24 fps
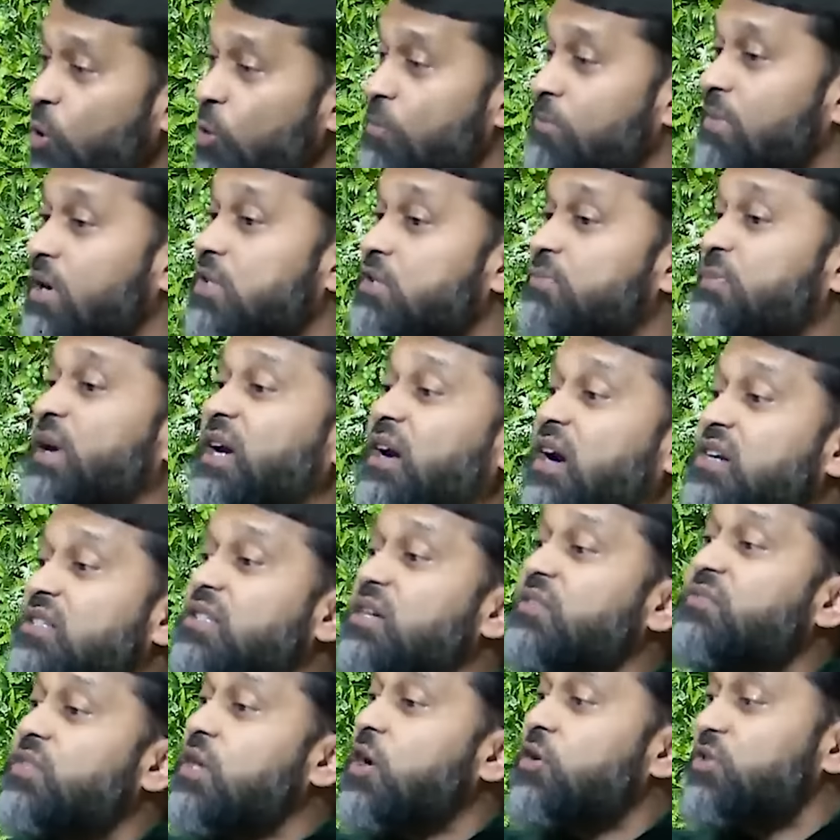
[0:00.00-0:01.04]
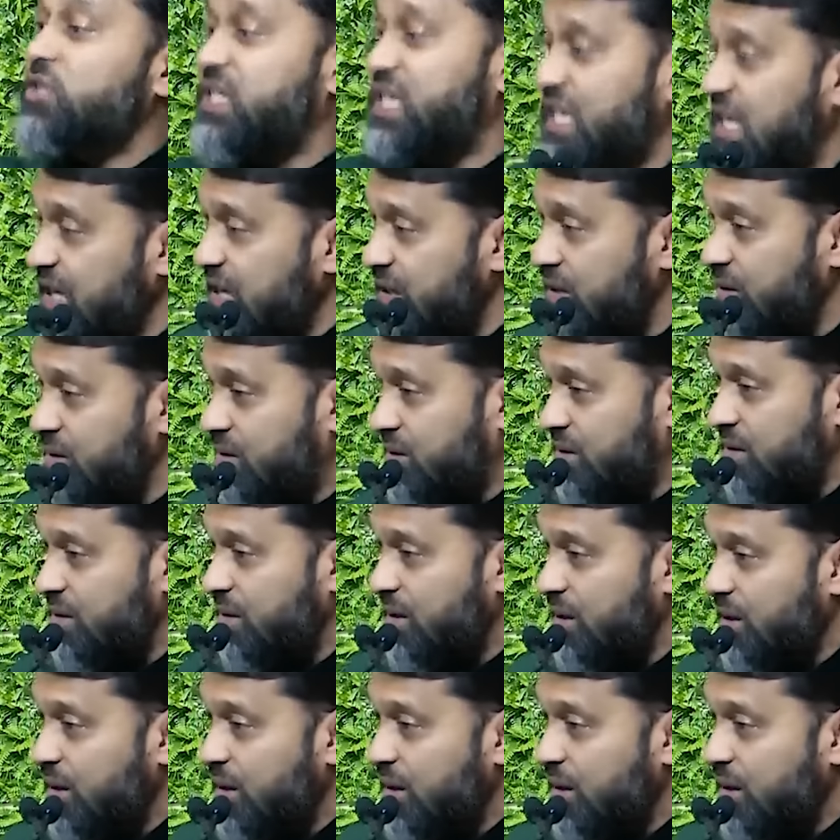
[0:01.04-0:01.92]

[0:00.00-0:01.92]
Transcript: ummahs because of their deeds.